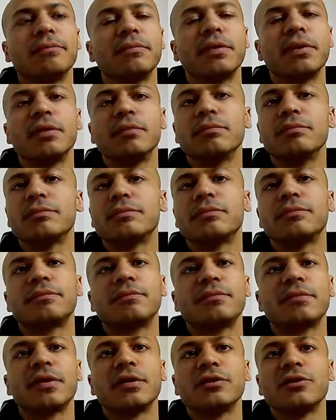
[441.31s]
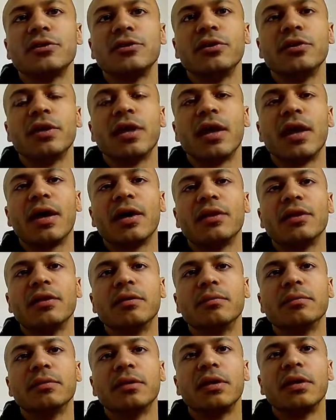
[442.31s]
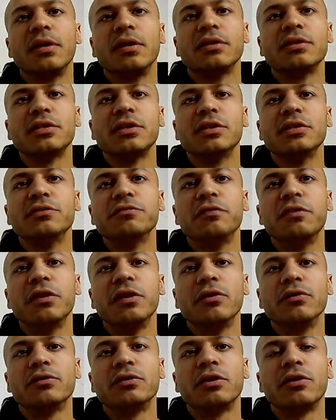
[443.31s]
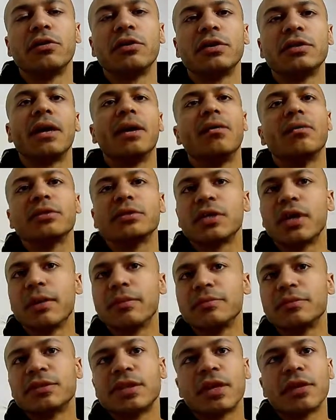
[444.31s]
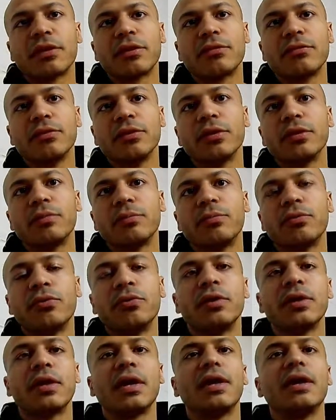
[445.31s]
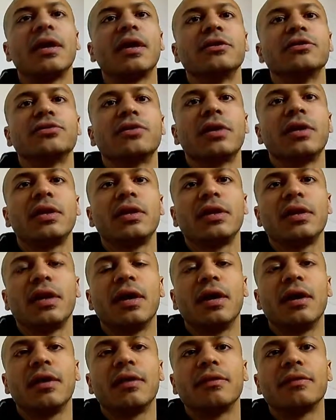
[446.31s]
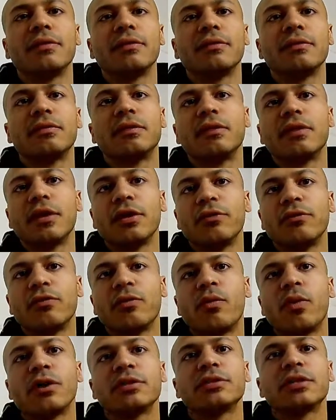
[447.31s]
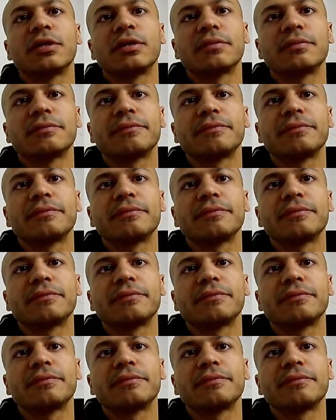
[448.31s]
and continue to add them to this video series. Once again, I'm Seth with Prudent K9 Training, and thank you for watching.